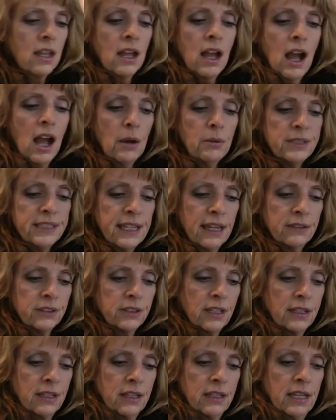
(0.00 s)
I was out
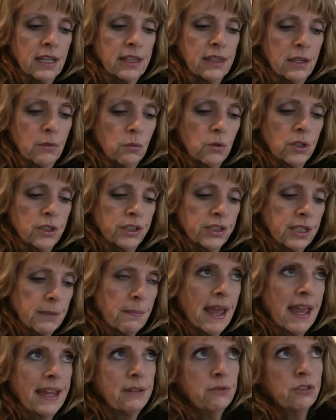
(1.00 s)
in the woods
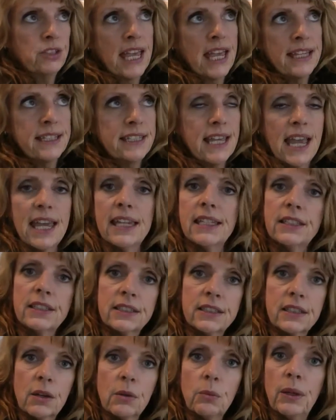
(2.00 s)
about 10
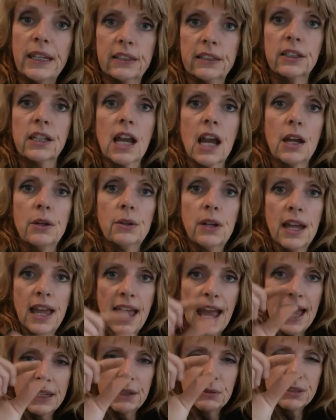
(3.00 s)
days a week ago
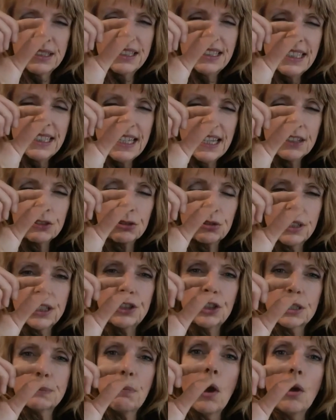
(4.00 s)
and it was literally
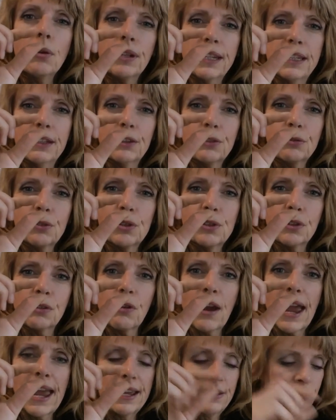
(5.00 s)
just poking through the
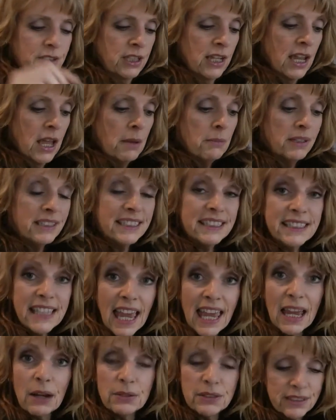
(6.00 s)
ground but today
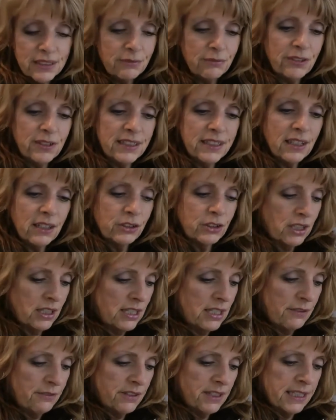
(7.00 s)
I was in for such a
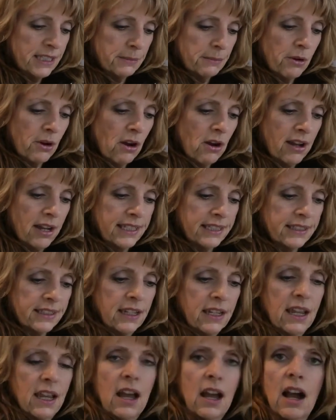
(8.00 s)
lovely surprise.
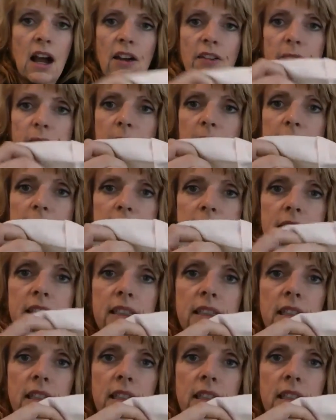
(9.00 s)
I've picked